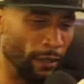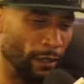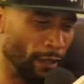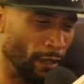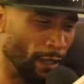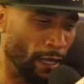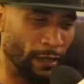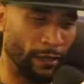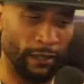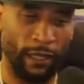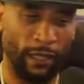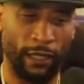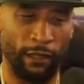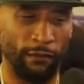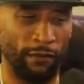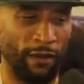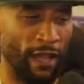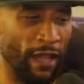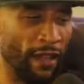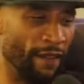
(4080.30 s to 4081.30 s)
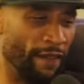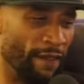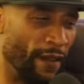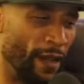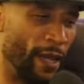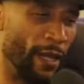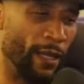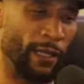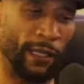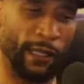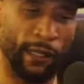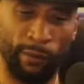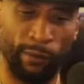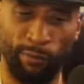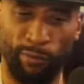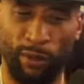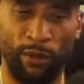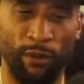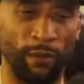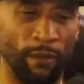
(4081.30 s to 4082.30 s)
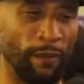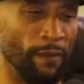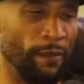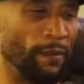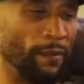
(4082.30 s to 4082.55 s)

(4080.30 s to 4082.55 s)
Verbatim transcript: It's not sounding right. Finally, boom.